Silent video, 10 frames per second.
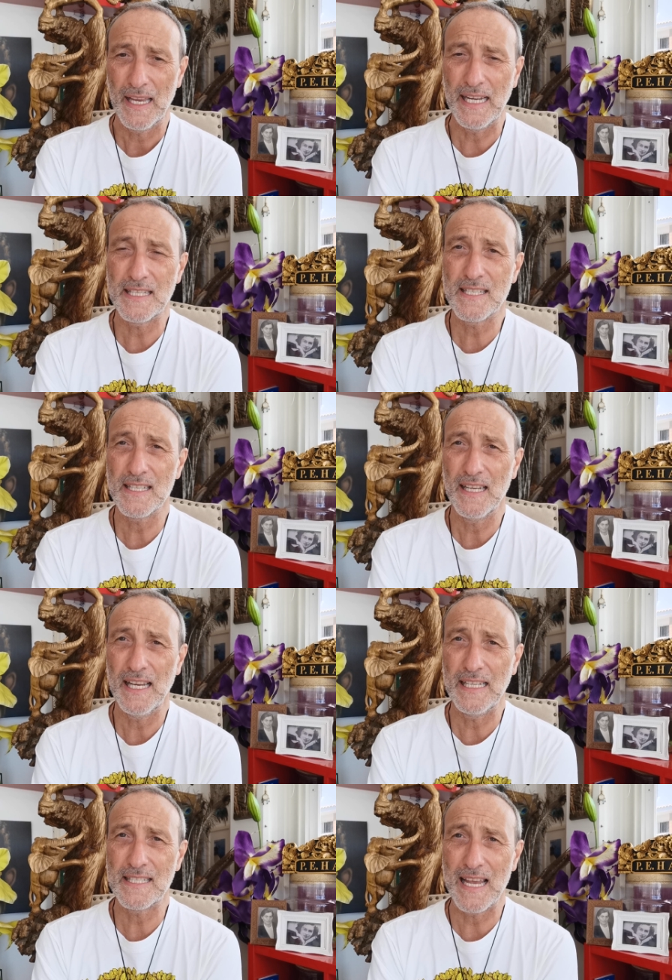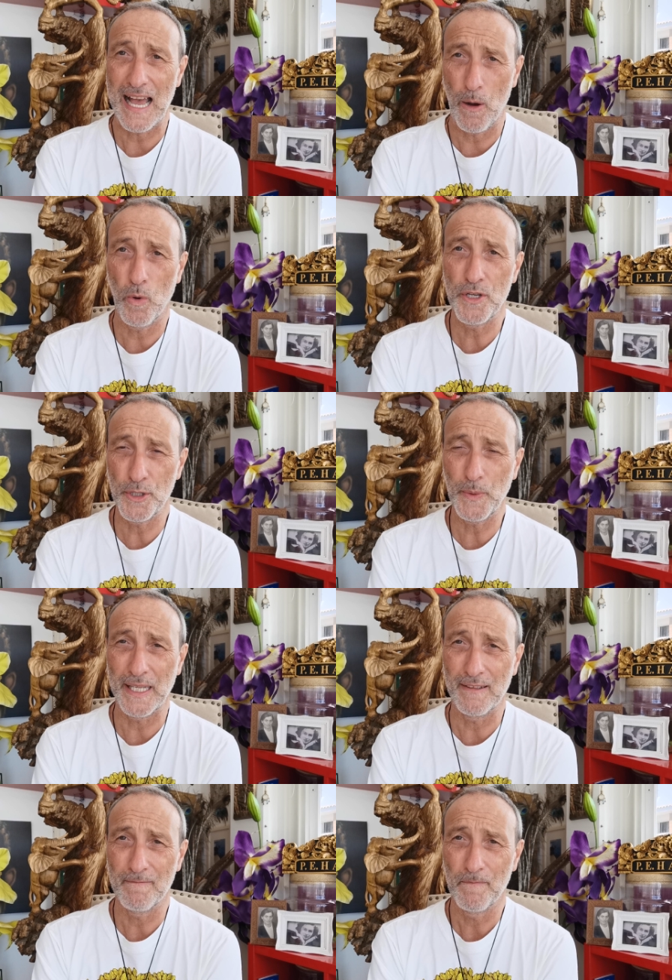it's, it's our
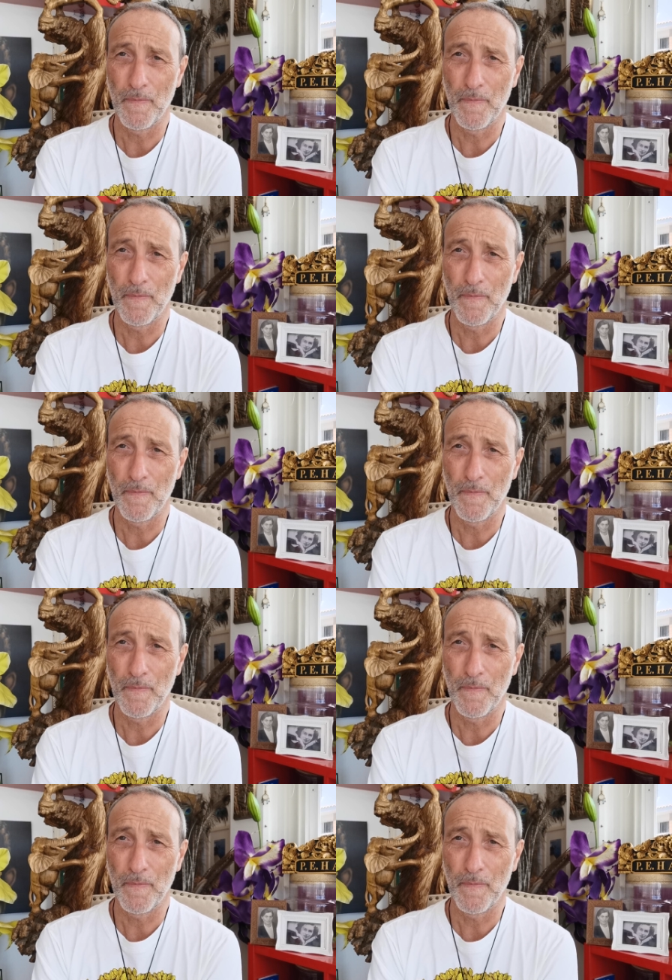doing.